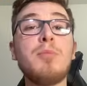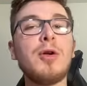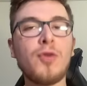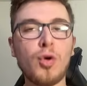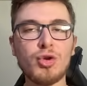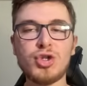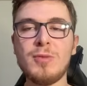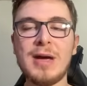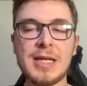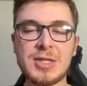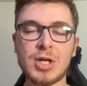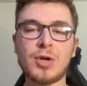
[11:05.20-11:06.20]
But of course you may
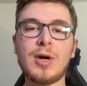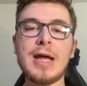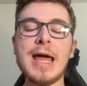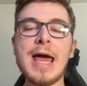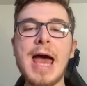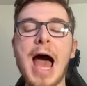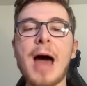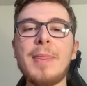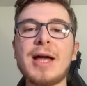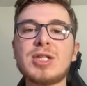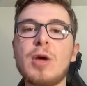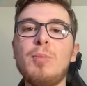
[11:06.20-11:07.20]
disagree, and
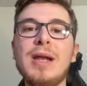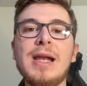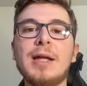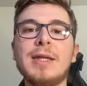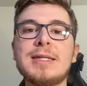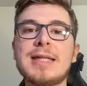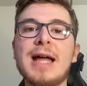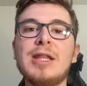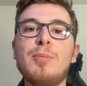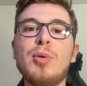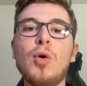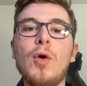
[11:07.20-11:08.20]
that's completely
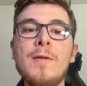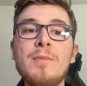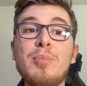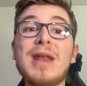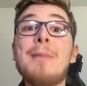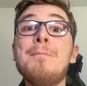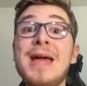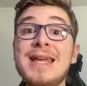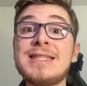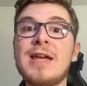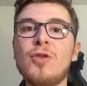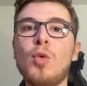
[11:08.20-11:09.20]
understandable. But I may
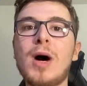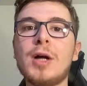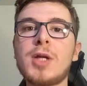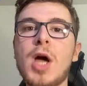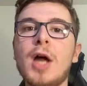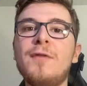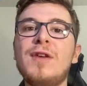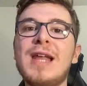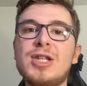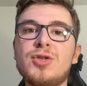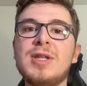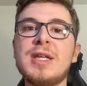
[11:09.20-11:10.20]
save the wildcard for
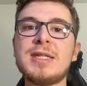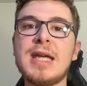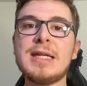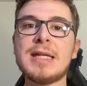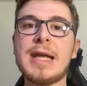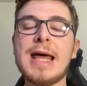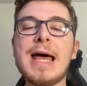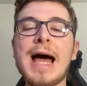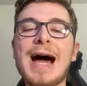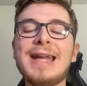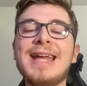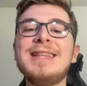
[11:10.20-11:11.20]
later in the season,
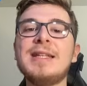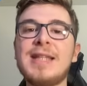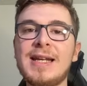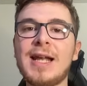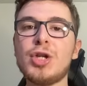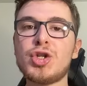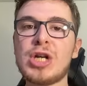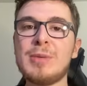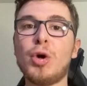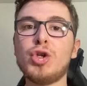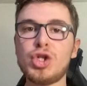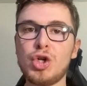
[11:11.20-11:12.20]
and in the deadline stream
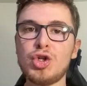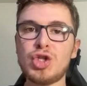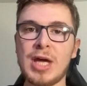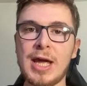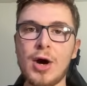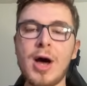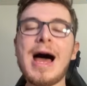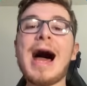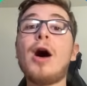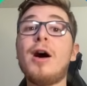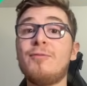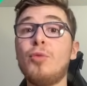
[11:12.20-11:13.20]
on Tuesday,
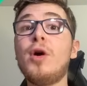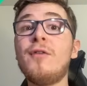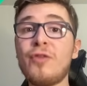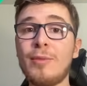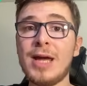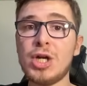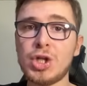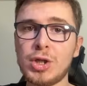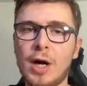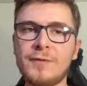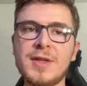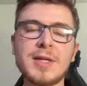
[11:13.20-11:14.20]
I'll have more information
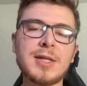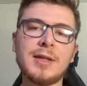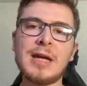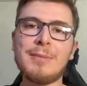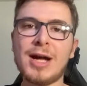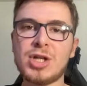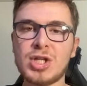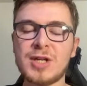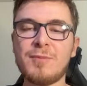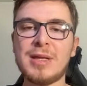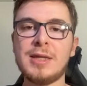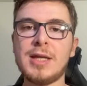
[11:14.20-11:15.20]
after the Sunday matches have
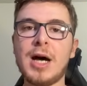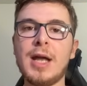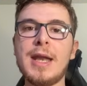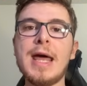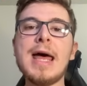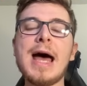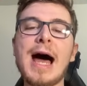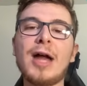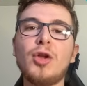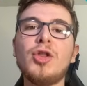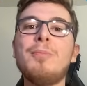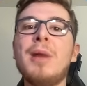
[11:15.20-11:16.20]
been done, and
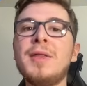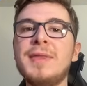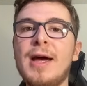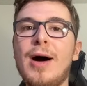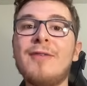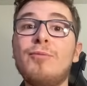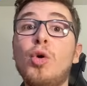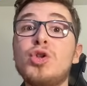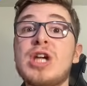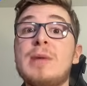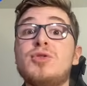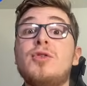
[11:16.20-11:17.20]
on the Monday I'll have more
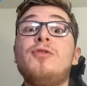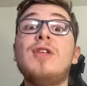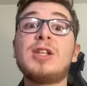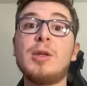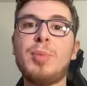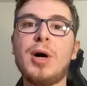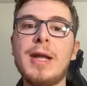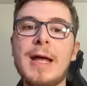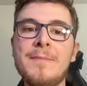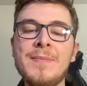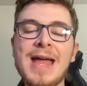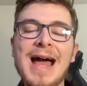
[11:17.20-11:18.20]
time to reflect upon
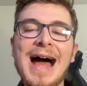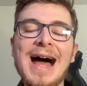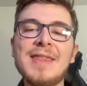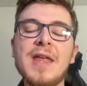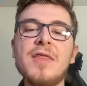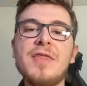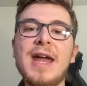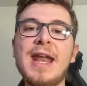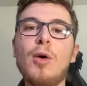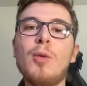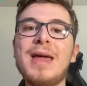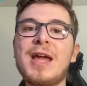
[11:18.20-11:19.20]
it, and then I
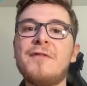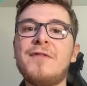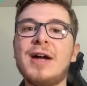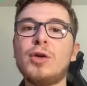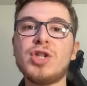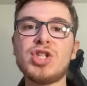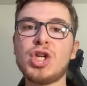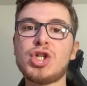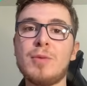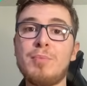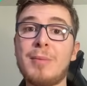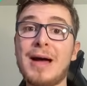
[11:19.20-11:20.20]
will make a final
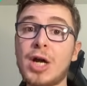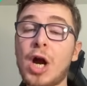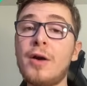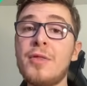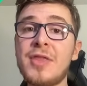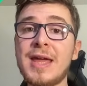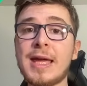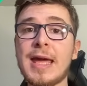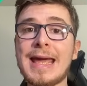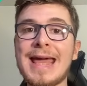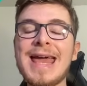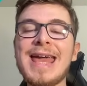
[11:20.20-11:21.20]
decision. But my current
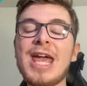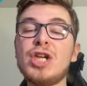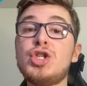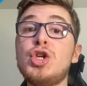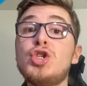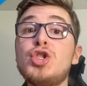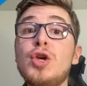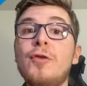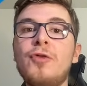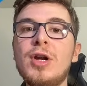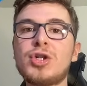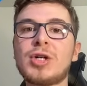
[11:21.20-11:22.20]
thinking is to use 2
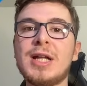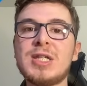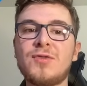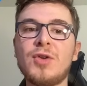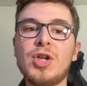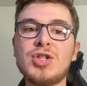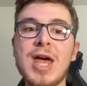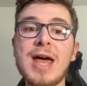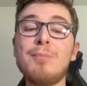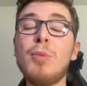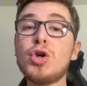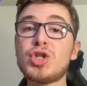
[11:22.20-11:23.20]
free transfers,
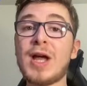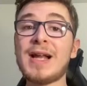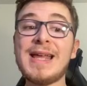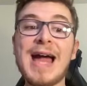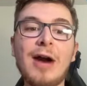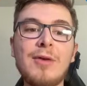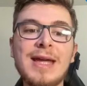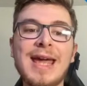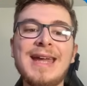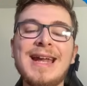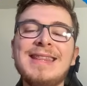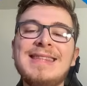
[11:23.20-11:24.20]
most likely Harry
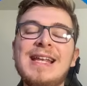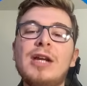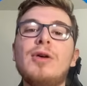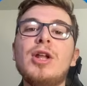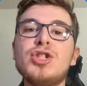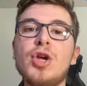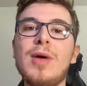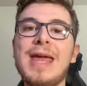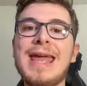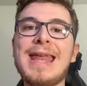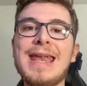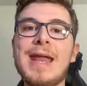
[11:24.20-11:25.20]
Kane and Di Lorenzo
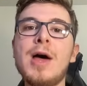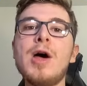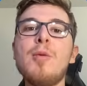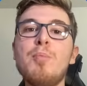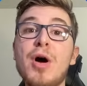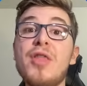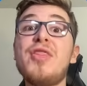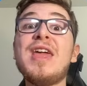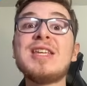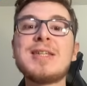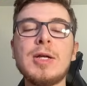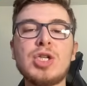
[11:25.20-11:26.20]
in, but
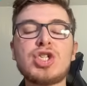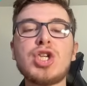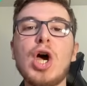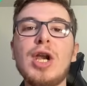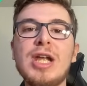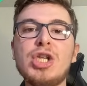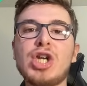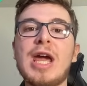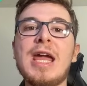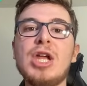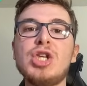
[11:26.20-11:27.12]
things could certainly change